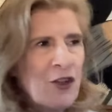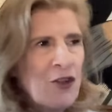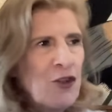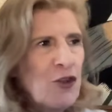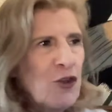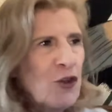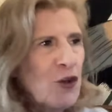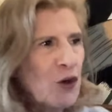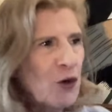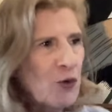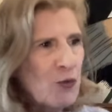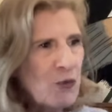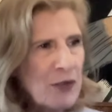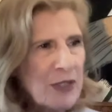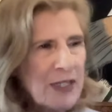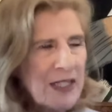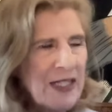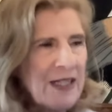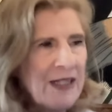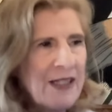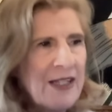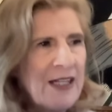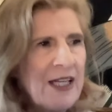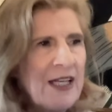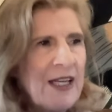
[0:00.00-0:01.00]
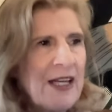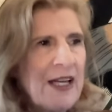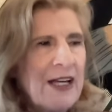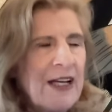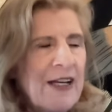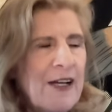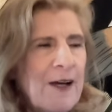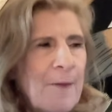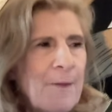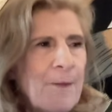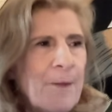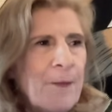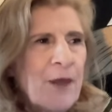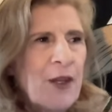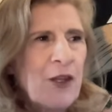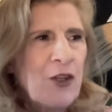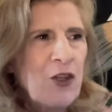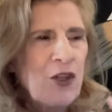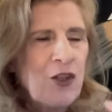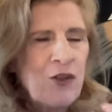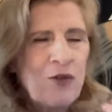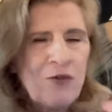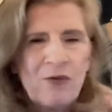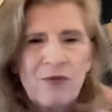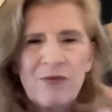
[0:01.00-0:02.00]
new career,
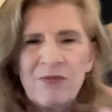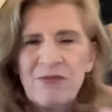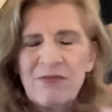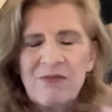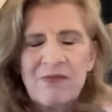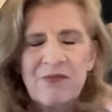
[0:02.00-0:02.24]
um,